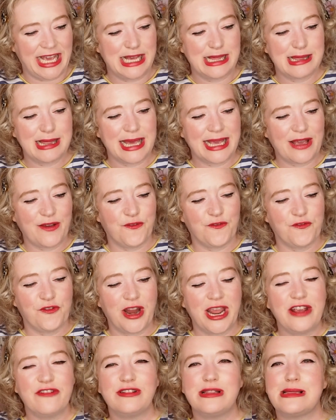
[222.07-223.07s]
It's like a
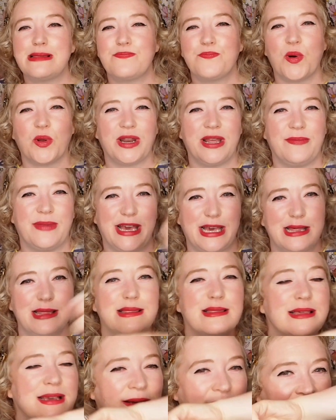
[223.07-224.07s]
fragrance body mist